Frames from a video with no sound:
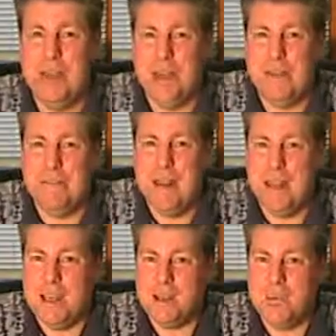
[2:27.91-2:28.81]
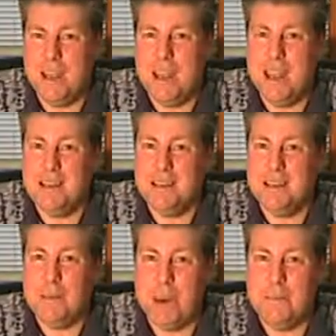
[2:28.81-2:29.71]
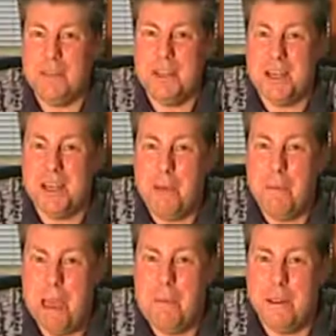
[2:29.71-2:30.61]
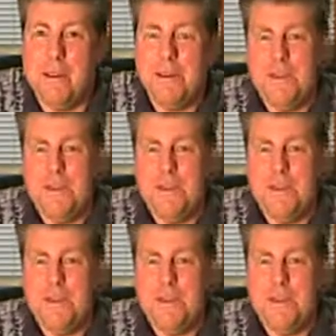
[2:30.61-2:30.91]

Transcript: can't get financed with any less than a 20% down payment.